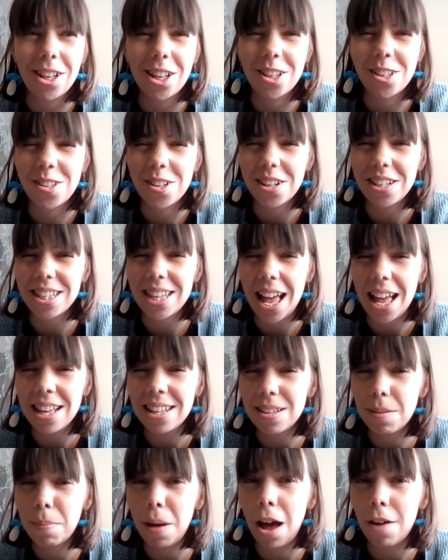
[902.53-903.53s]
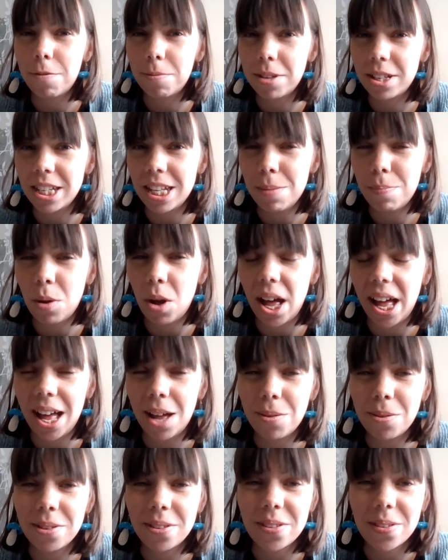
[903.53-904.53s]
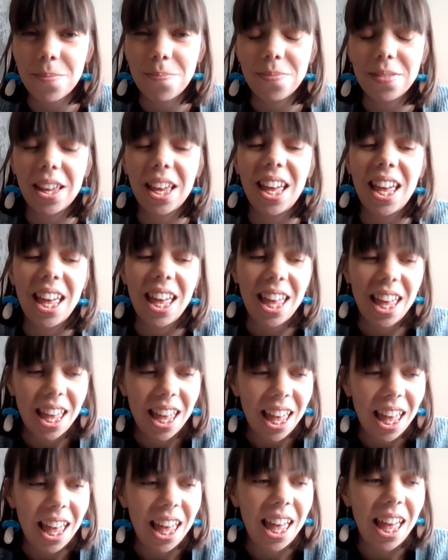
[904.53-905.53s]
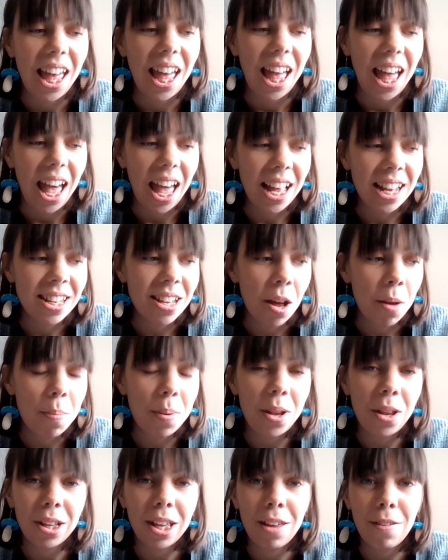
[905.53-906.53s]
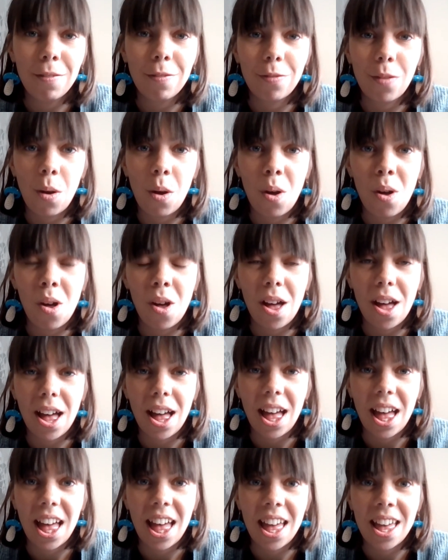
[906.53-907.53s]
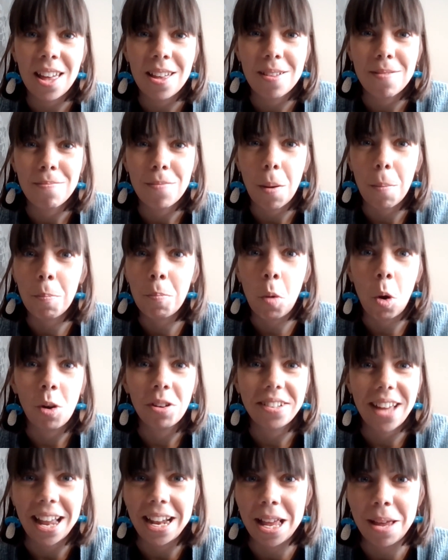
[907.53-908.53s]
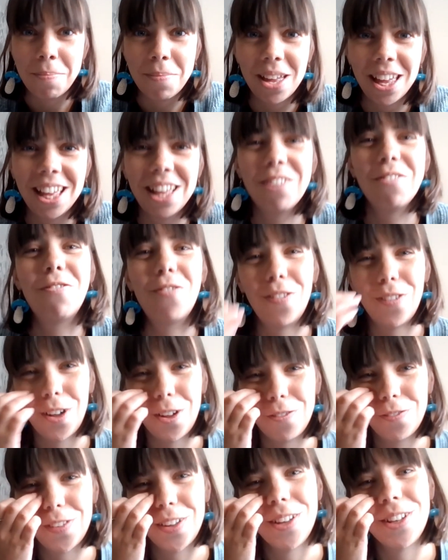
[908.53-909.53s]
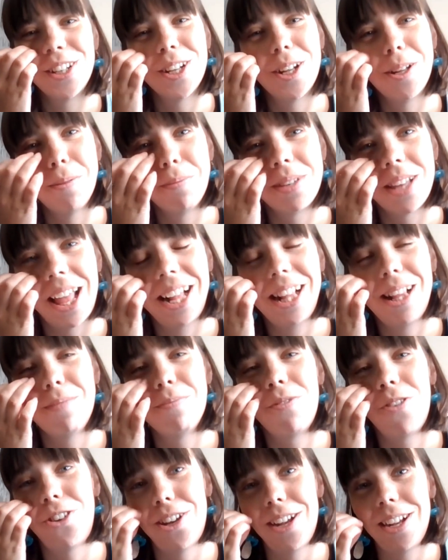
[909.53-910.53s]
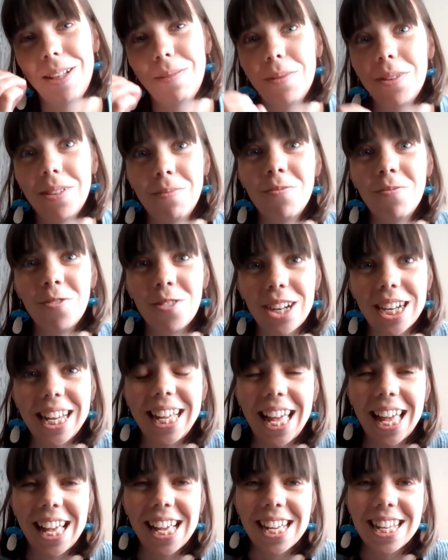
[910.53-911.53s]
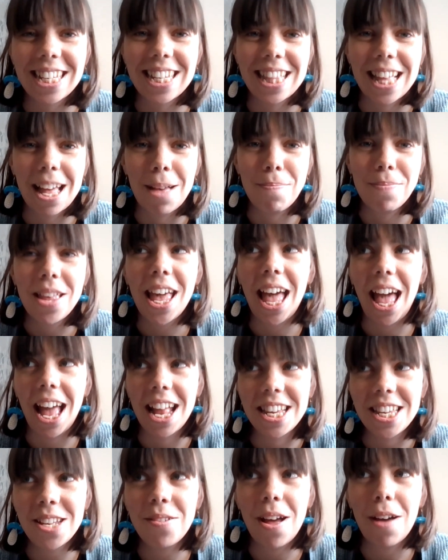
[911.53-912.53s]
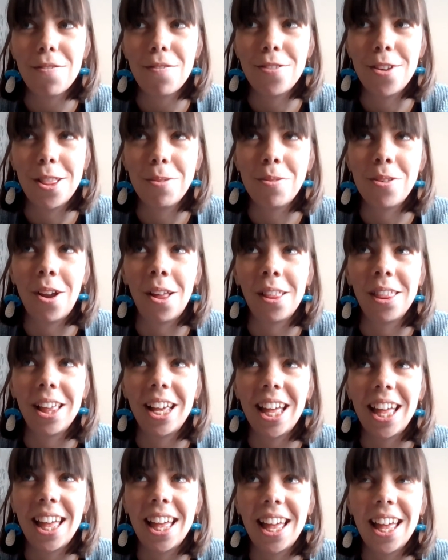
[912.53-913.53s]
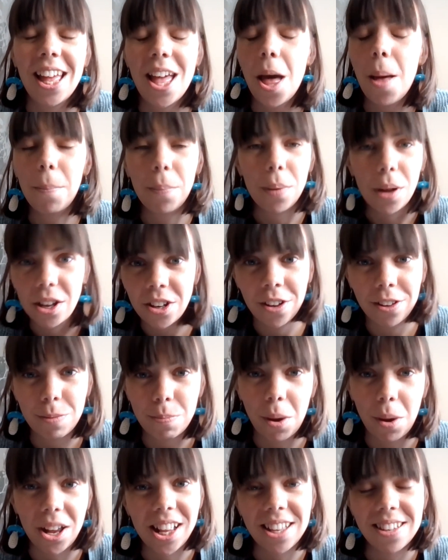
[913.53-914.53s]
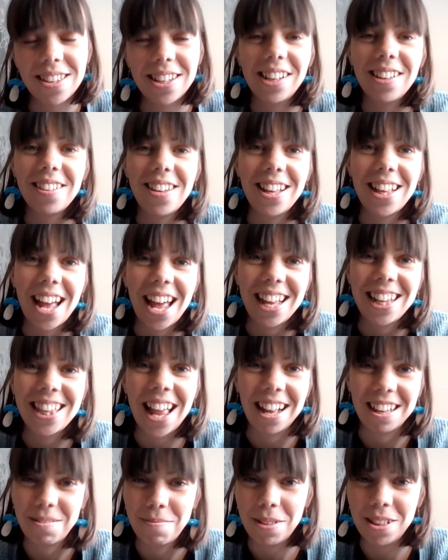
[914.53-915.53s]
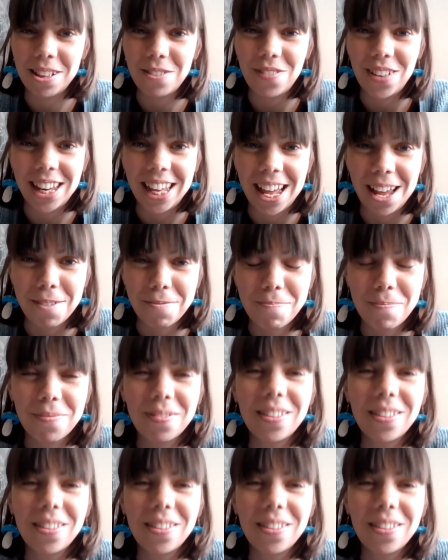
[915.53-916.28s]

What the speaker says: a success apart from the teapot house. And I'll be looking for more denim for future upcycling projects because I'm really getting into them. I do have another one on the go, but no spoilers, you'll see that in next month's video.